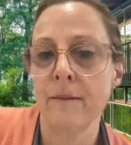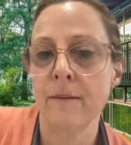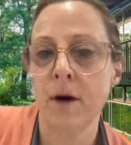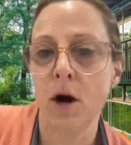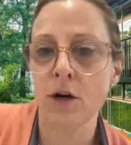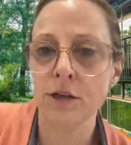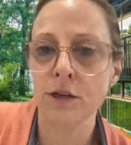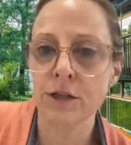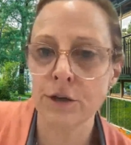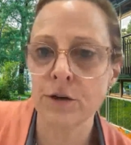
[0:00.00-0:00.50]

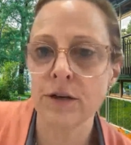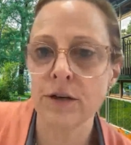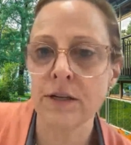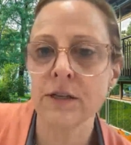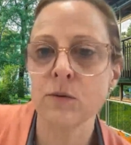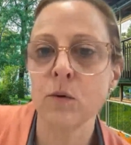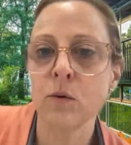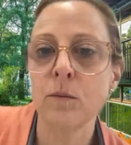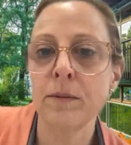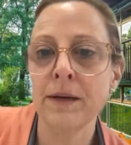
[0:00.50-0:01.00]
our
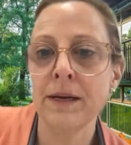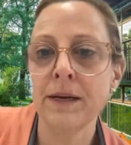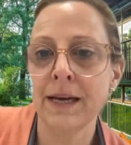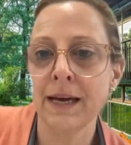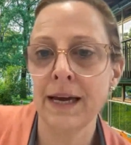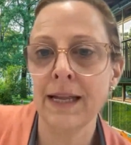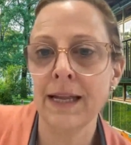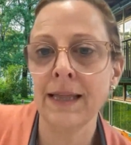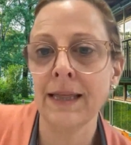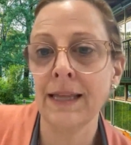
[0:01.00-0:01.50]
students will
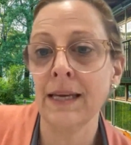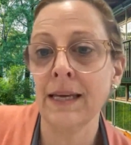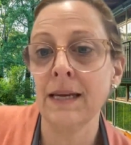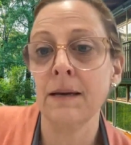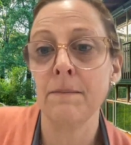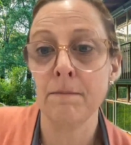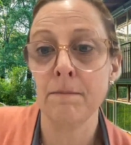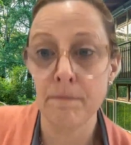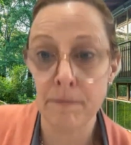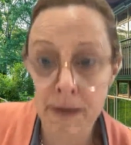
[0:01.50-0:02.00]
begin
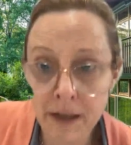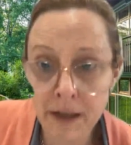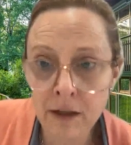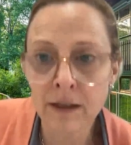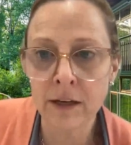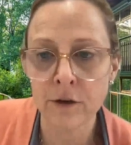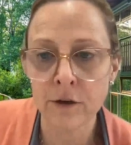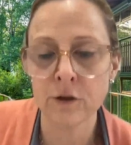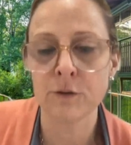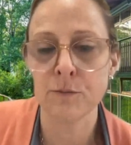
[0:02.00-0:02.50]
the middle
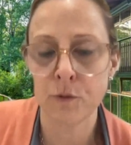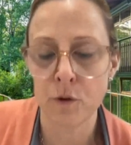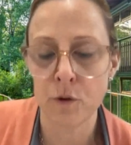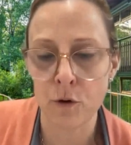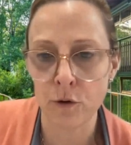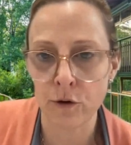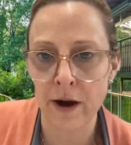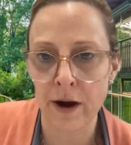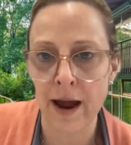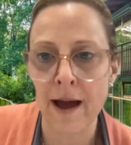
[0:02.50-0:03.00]
years
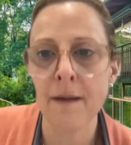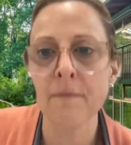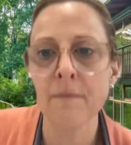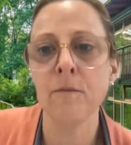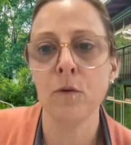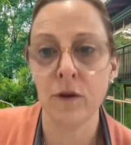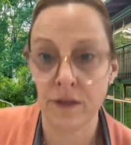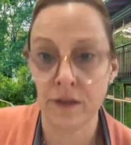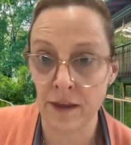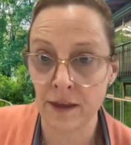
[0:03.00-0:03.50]
program
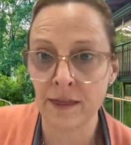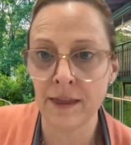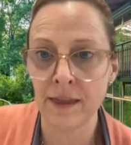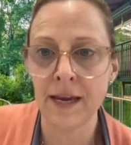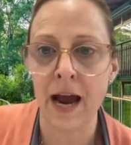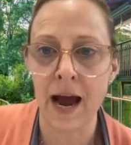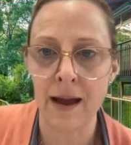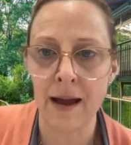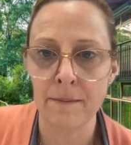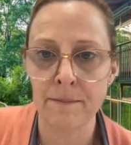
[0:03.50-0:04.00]
within
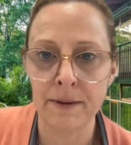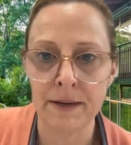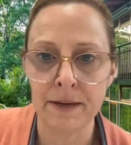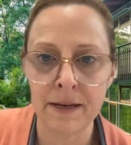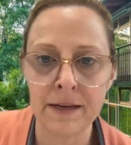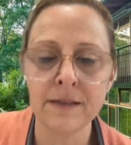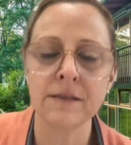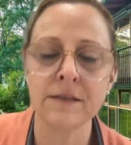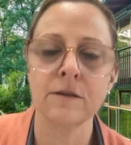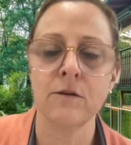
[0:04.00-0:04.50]
the
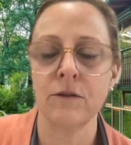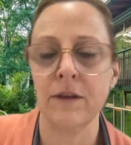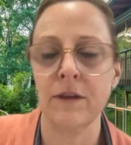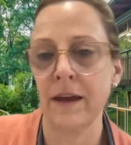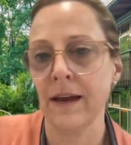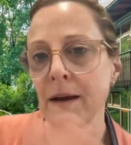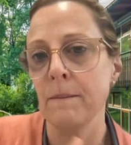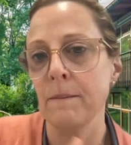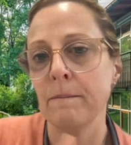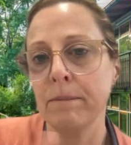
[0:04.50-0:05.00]
IB. So
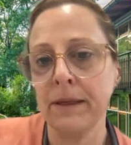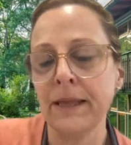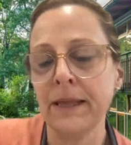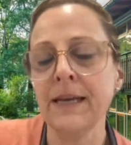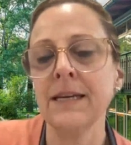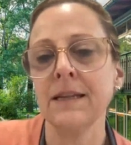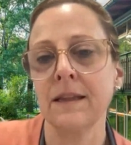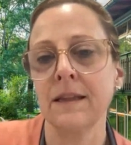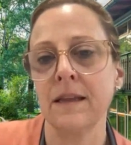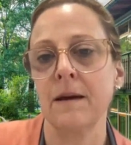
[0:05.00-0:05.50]
they
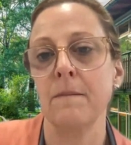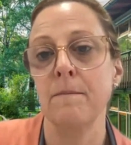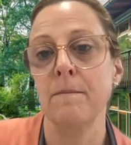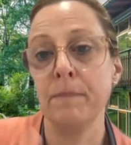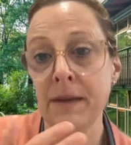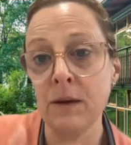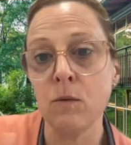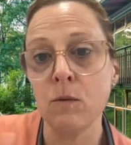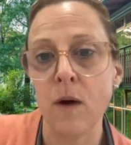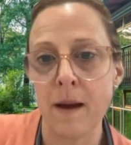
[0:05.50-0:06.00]
complete the
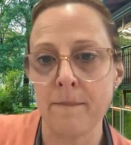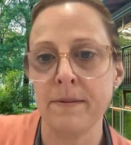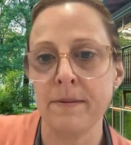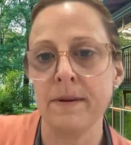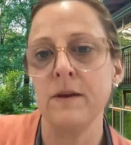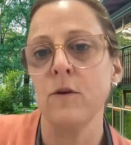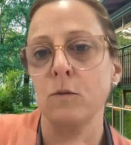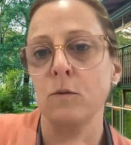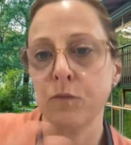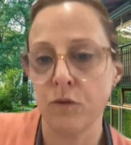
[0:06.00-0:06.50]

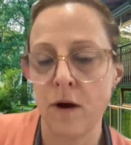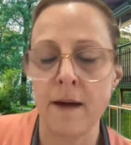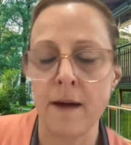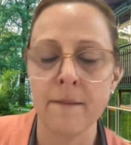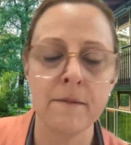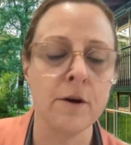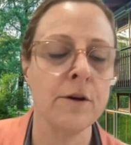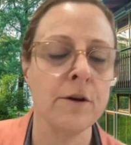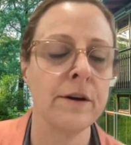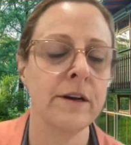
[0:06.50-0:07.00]
PYP, your
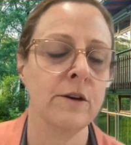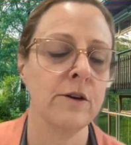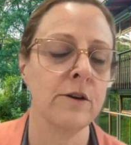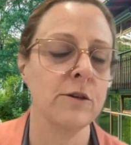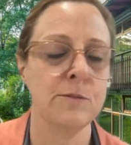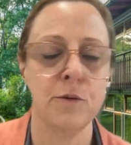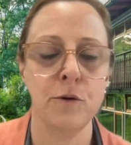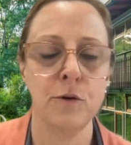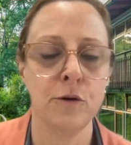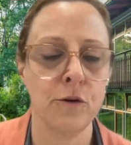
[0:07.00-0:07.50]
primary
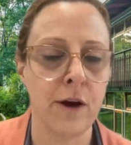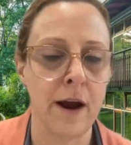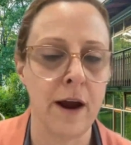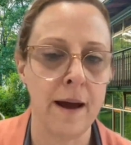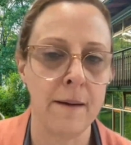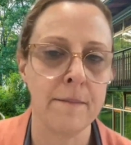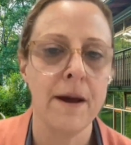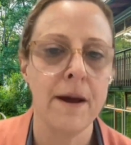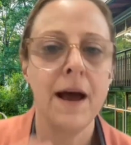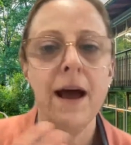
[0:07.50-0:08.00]
years
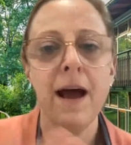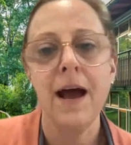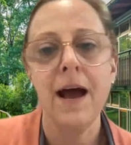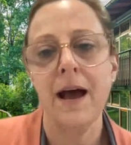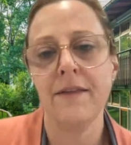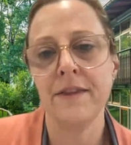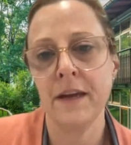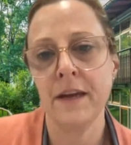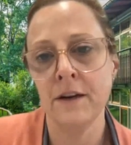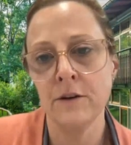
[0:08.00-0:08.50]
program,
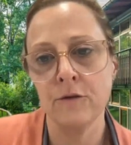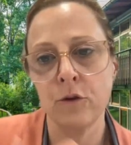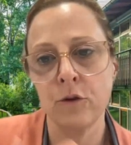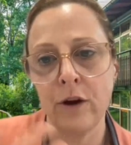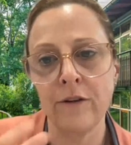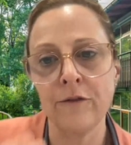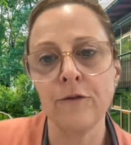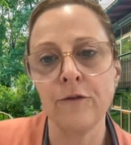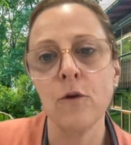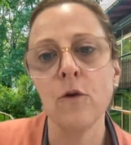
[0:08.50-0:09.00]
at the end of
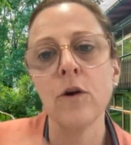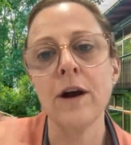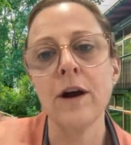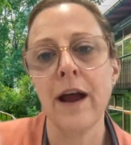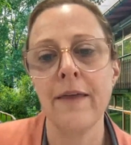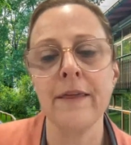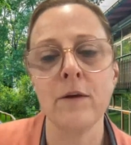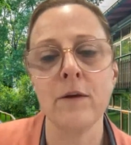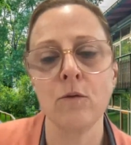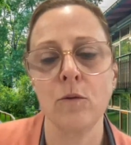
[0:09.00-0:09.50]
grade 4,
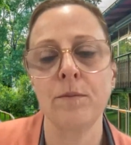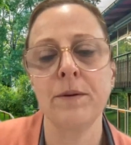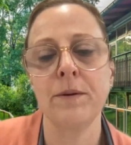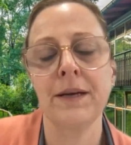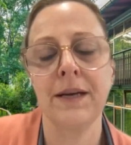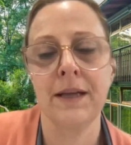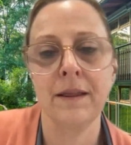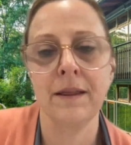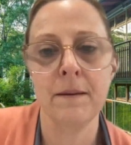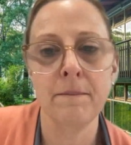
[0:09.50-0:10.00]
and then we'll
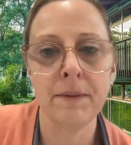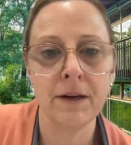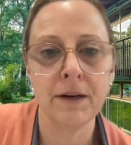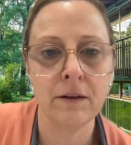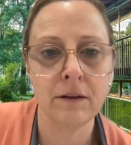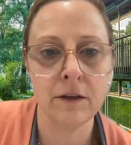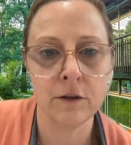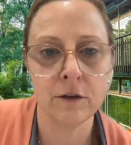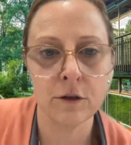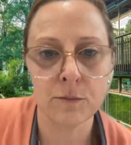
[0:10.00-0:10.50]
begin the
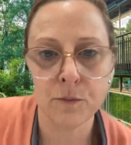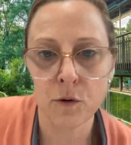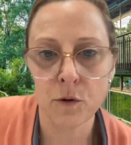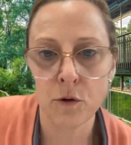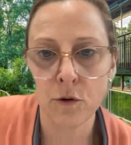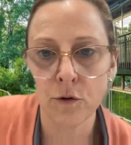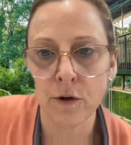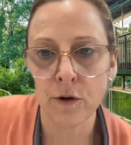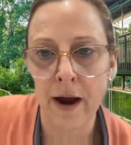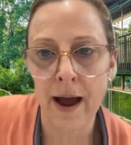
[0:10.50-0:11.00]
middle years
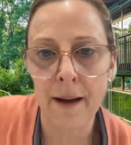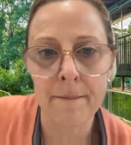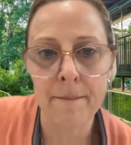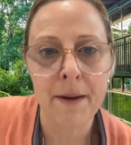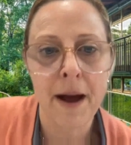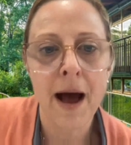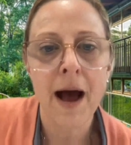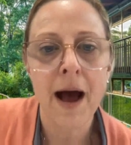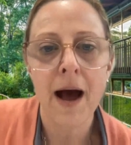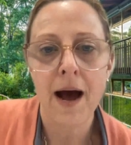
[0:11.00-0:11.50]

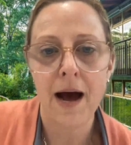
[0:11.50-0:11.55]
program.